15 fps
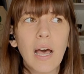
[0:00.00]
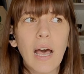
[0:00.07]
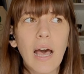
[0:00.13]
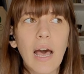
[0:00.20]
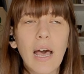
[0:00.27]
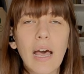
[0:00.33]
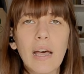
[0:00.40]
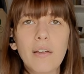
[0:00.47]

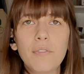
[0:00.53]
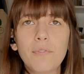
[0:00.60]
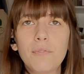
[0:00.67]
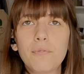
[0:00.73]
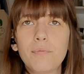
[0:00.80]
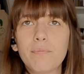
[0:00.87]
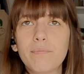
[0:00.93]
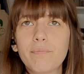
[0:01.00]
I've
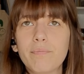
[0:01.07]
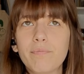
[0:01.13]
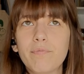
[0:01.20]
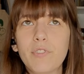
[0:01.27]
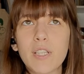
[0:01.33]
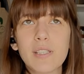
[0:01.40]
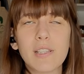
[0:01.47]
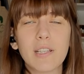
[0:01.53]

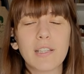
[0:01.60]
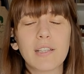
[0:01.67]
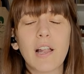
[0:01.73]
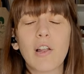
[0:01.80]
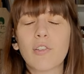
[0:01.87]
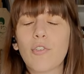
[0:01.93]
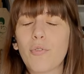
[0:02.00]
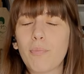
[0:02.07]
visited a
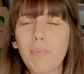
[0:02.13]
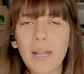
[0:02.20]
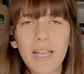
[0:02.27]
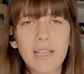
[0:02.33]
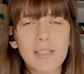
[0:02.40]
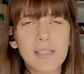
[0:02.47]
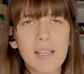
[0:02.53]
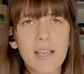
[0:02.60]
lot of
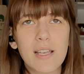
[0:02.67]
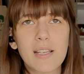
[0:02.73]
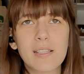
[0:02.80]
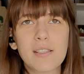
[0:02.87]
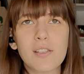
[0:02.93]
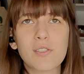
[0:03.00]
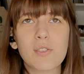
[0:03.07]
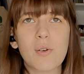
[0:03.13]

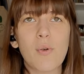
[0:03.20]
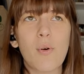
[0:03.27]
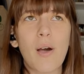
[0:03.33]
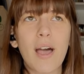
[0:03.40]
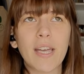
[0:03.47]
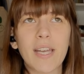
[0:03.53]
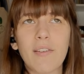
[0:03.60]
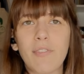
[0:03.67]
places, so
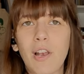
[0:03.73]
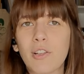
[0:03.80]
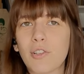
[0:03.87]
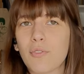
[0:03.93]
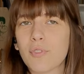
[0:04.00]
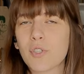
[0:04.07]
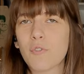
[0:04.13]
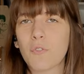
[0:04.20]
I have a lot
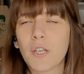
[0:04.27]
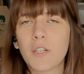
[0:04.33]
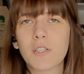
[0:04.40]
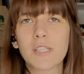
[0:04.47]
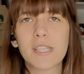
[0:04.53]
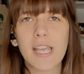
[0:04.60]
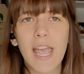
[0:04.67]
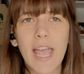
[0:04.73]
of souvenir
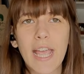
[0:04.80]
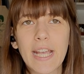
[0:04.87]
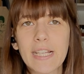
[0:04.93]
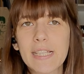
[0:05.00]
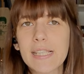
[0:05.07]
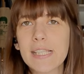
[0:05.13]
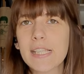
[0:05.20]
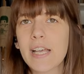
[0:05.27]

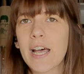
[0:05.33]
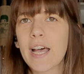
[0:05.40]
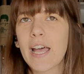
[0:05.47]
skeins,